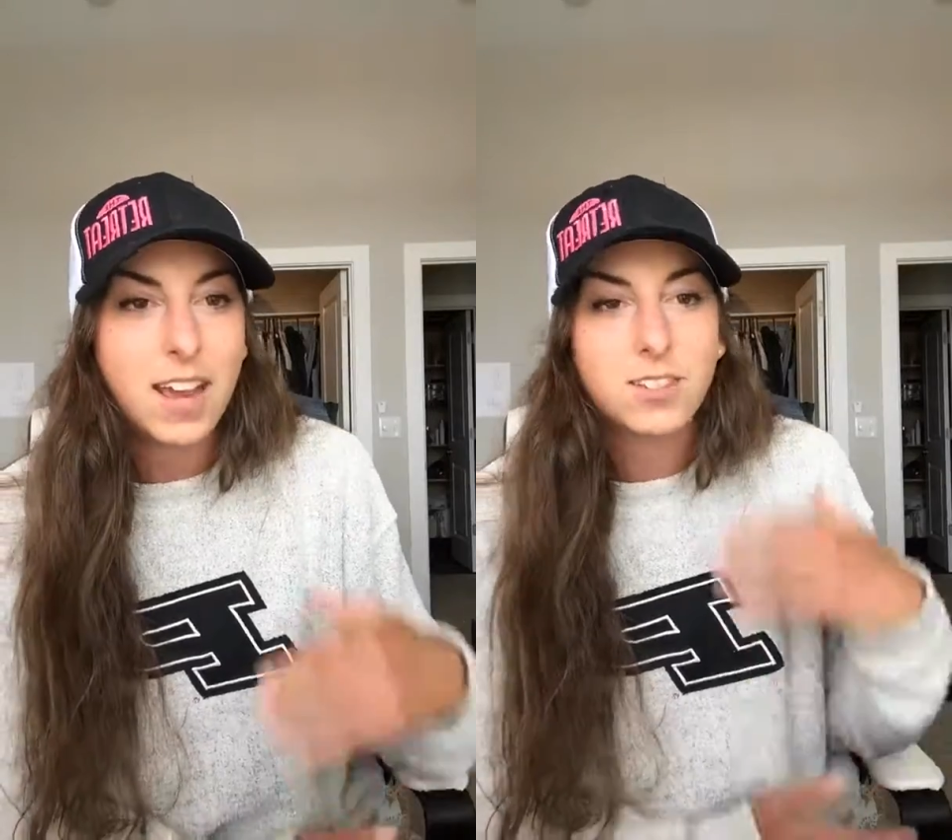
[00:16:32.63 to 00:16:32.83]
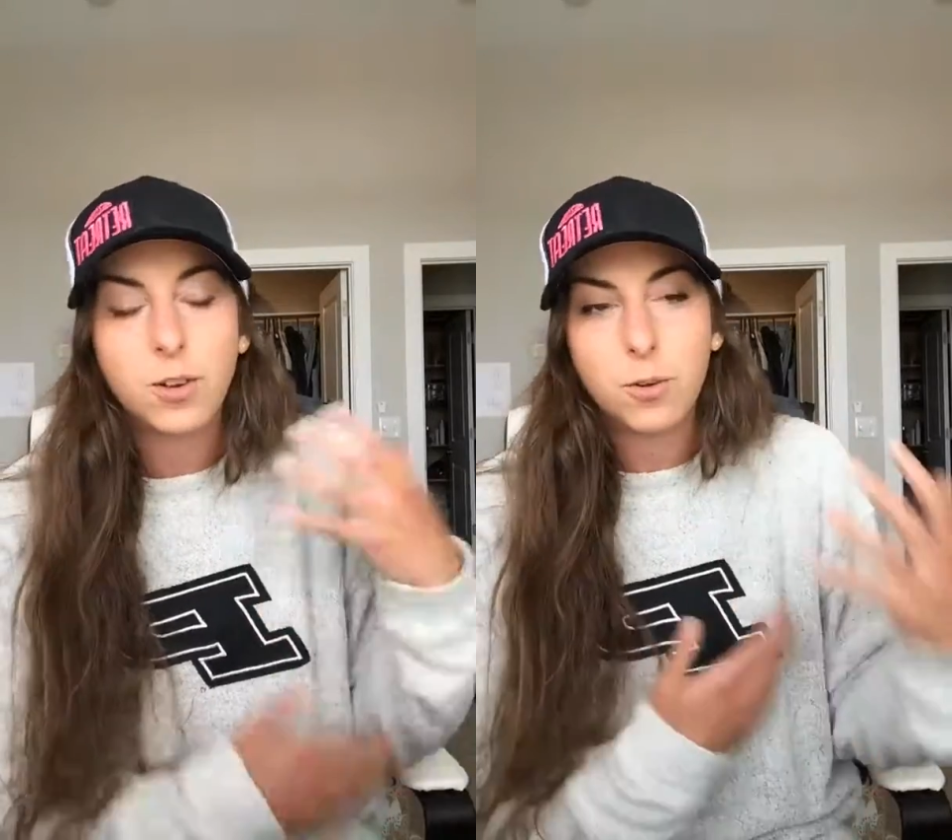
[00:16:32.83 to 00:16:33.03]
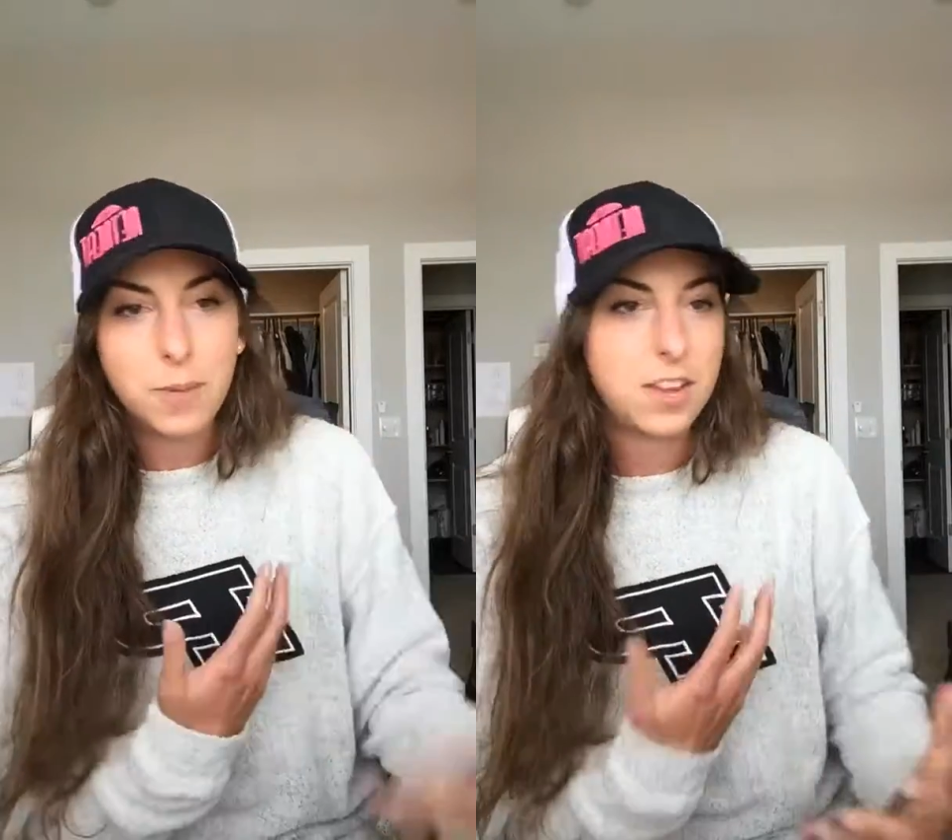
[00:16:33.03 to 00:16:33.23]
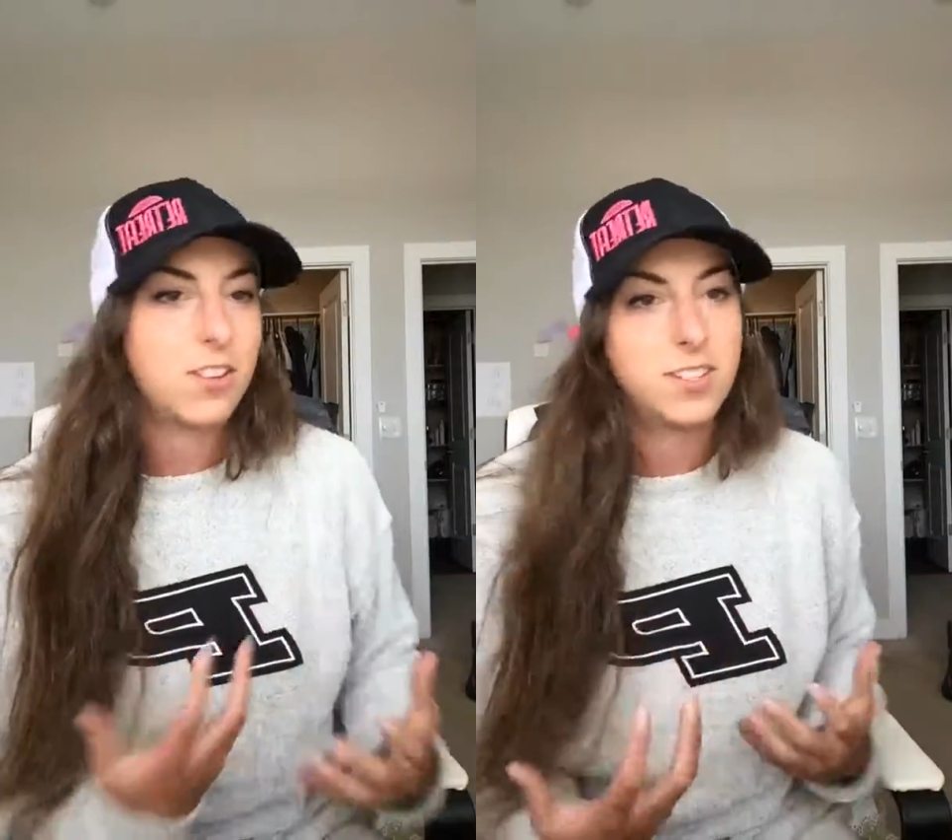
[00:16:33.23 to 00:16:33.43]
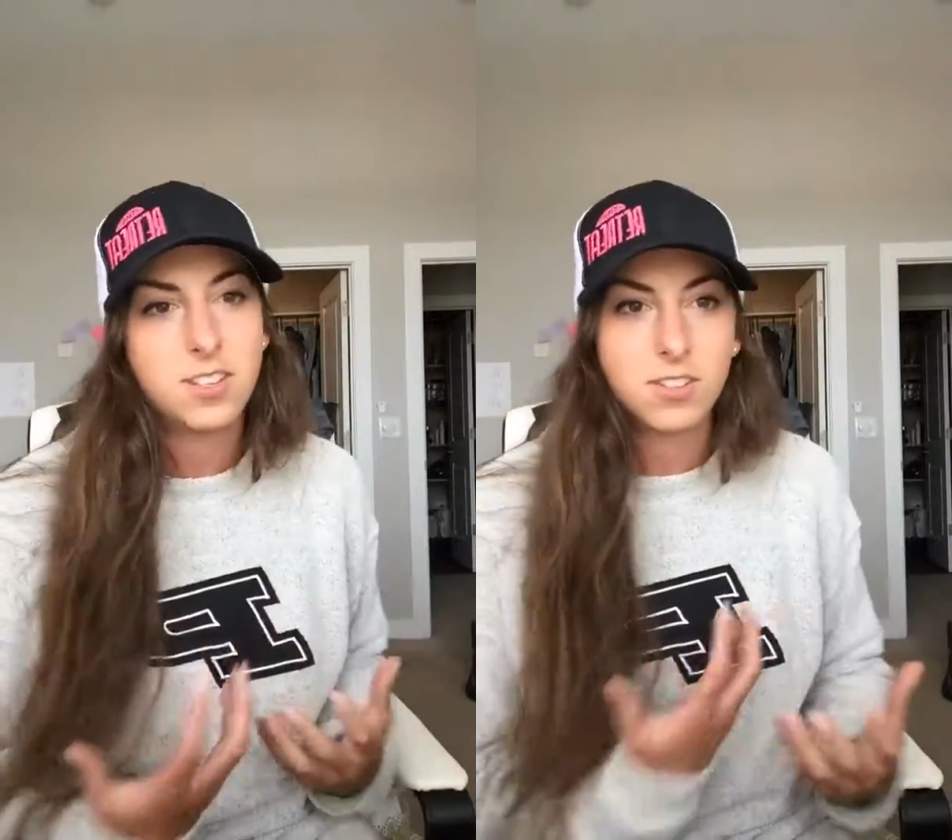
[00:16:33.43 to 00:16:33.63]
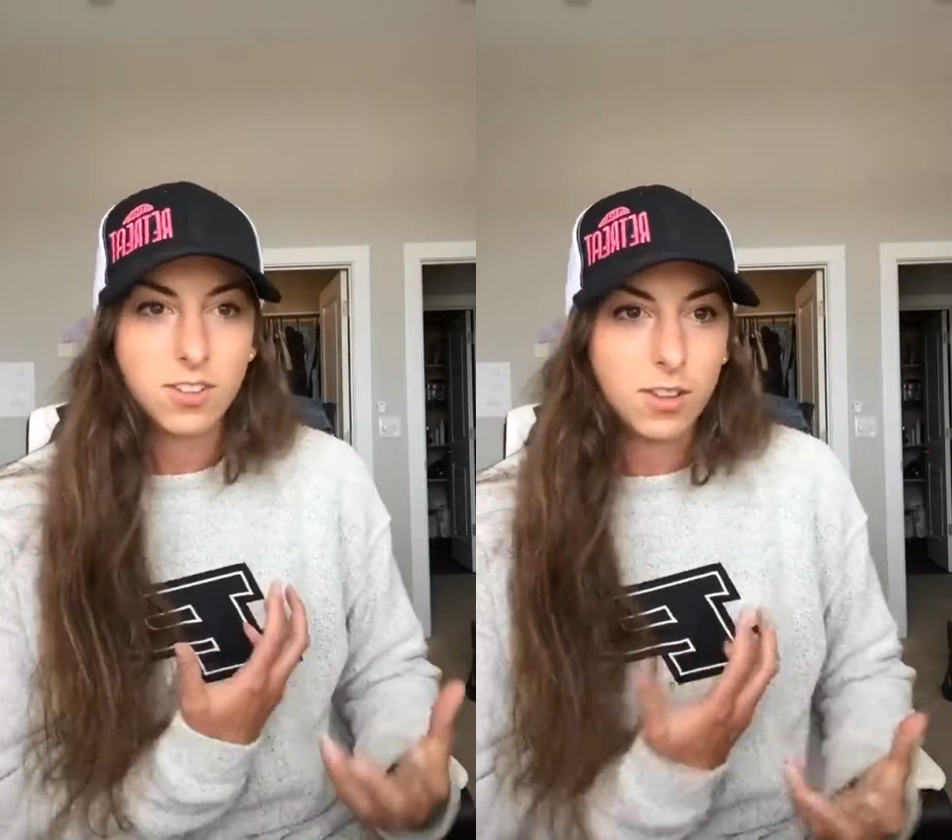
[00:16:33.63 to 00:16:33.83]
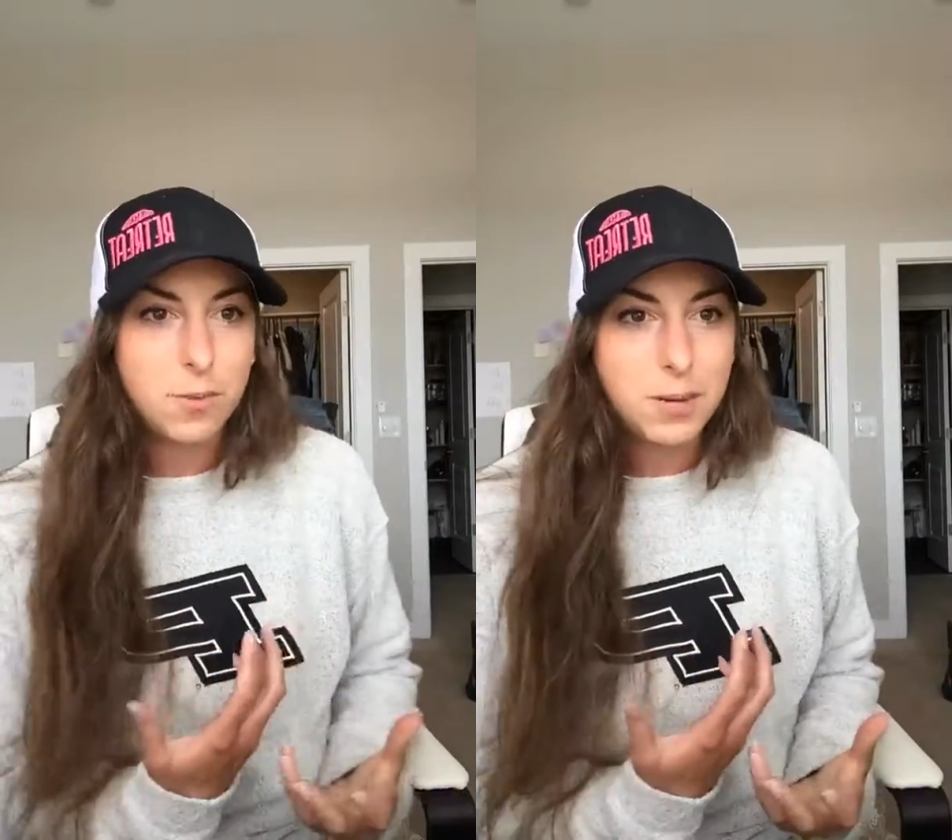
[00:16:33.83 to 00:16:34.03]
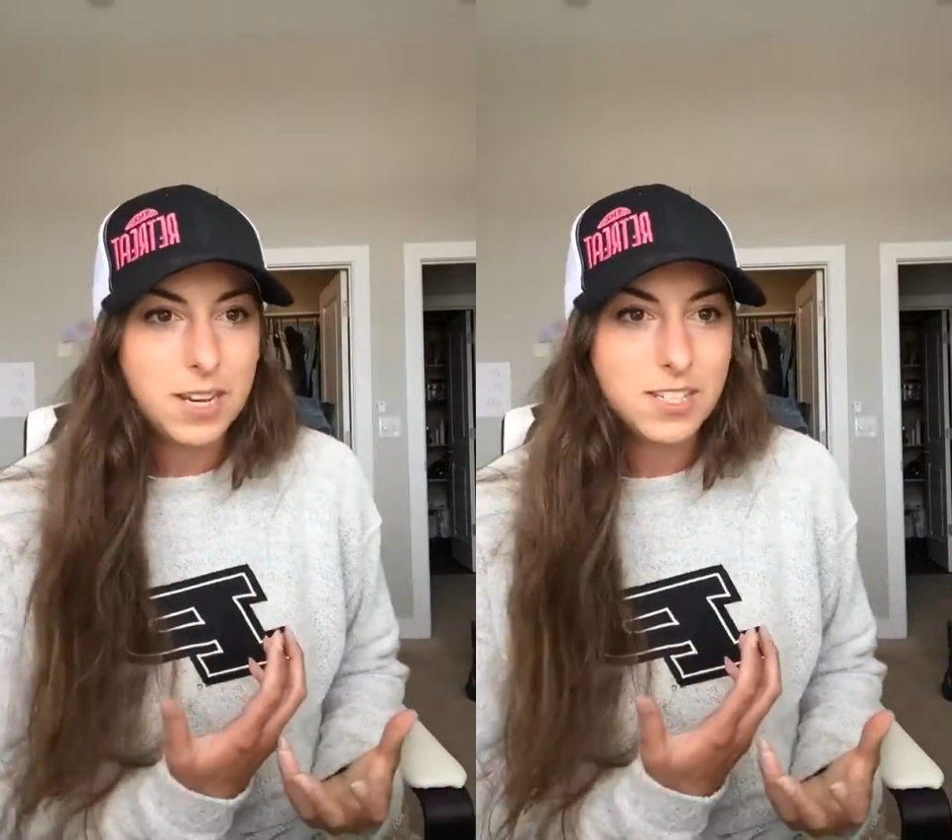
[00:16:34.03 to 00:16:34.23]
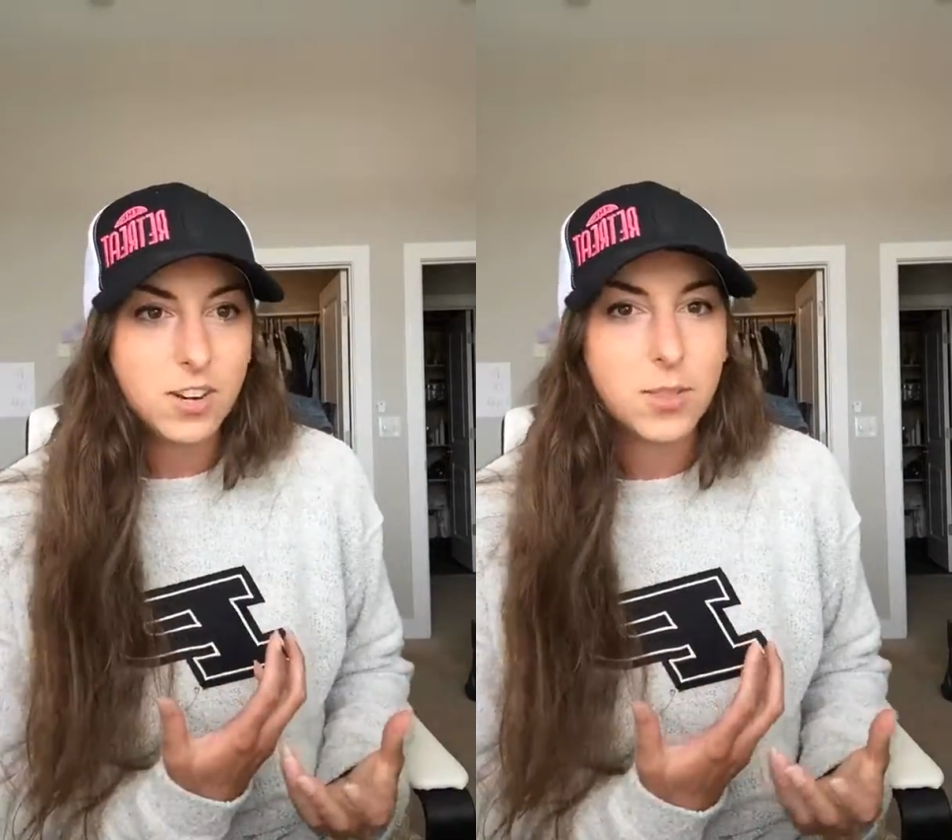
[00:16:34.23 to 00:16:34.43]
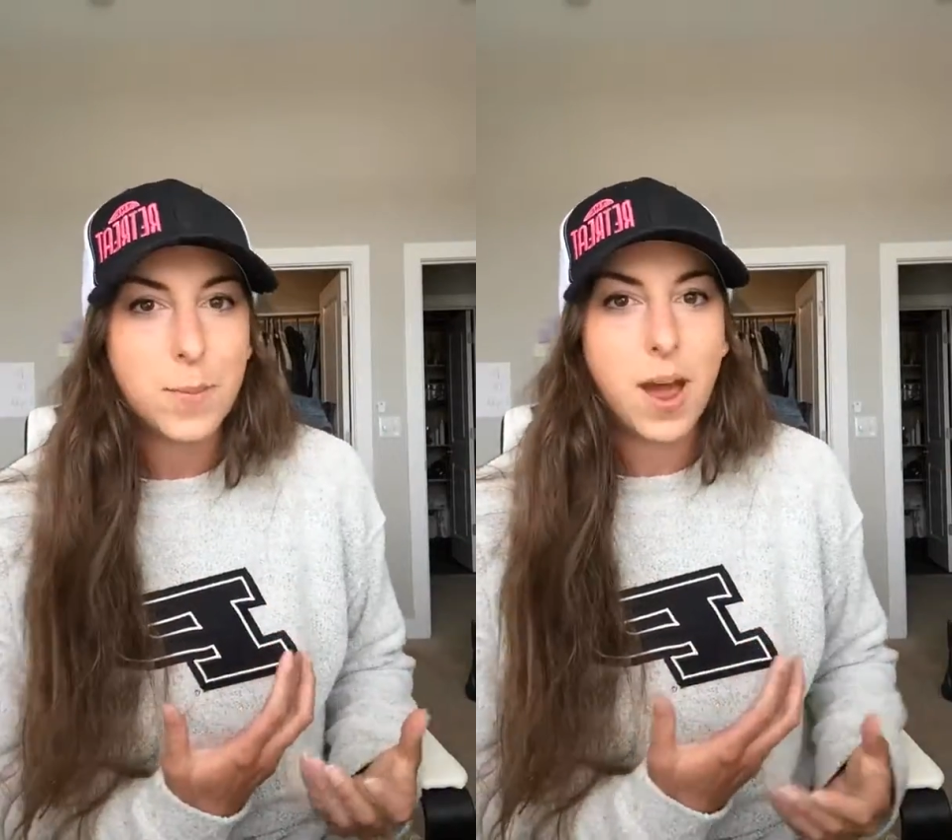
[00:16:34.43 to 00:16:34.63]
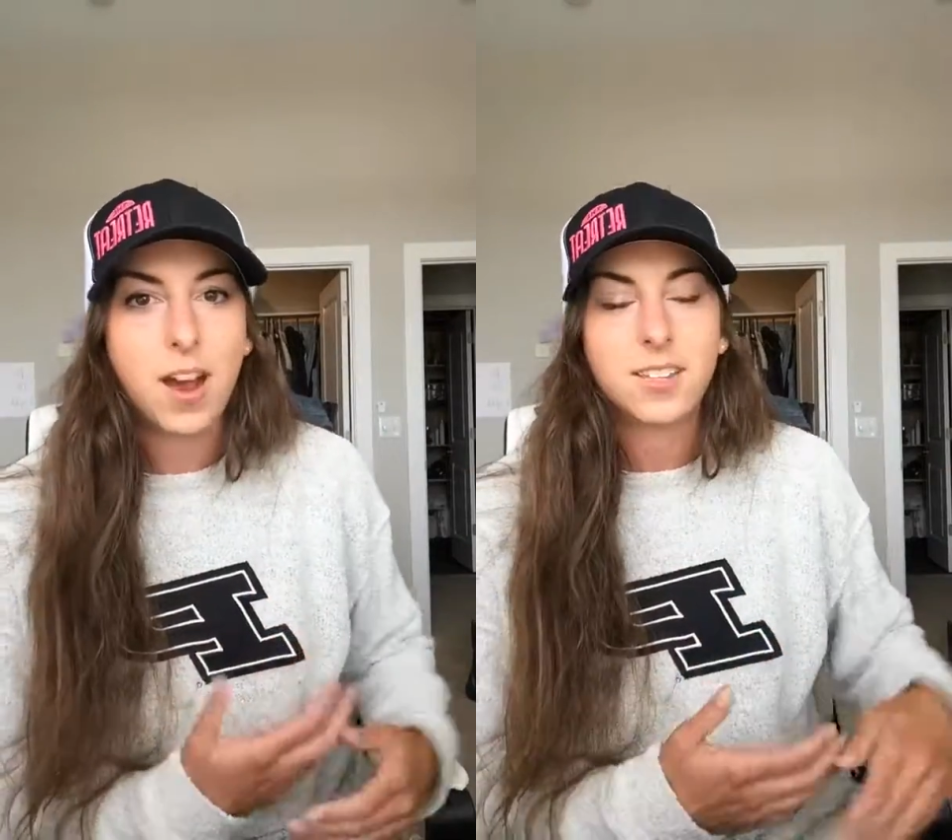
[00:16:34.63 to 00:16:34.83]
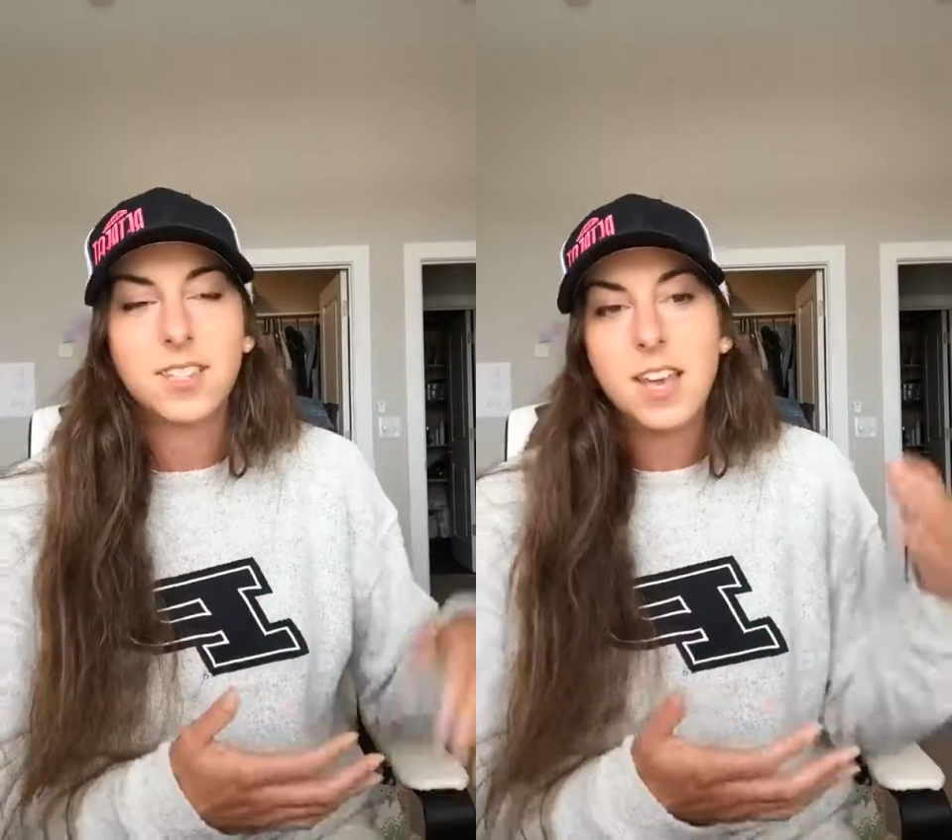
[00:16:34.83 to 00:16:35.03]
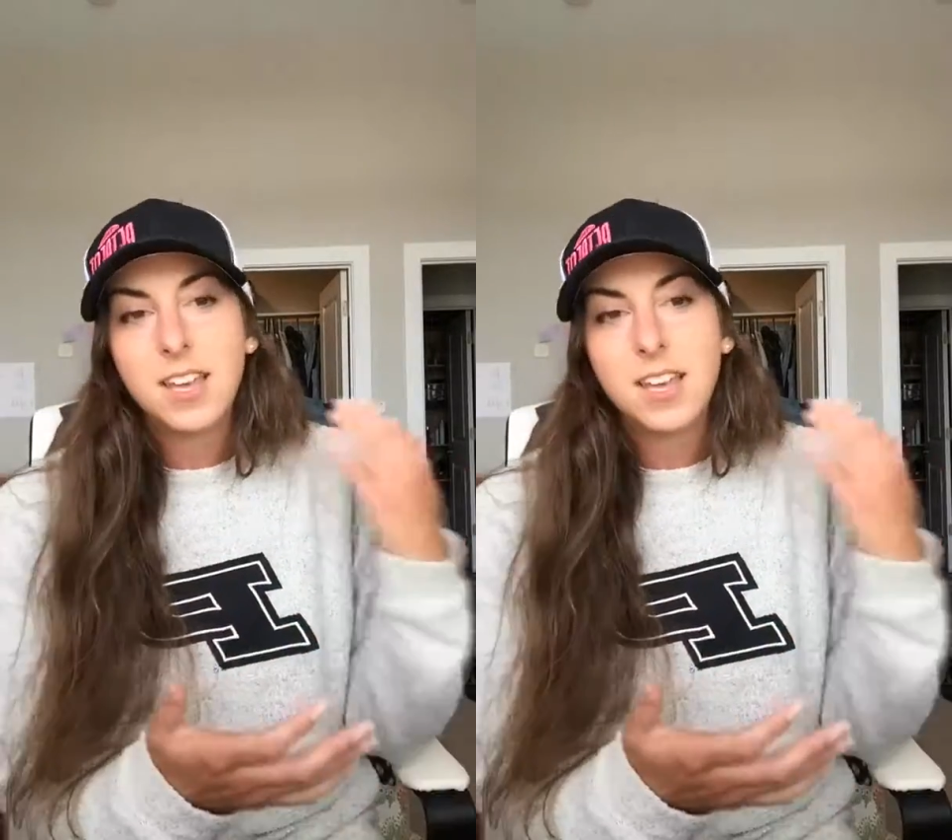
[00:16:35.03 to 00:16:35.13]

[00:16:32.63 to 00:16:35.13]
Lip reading: So it'll make your decision a little bit easier in the box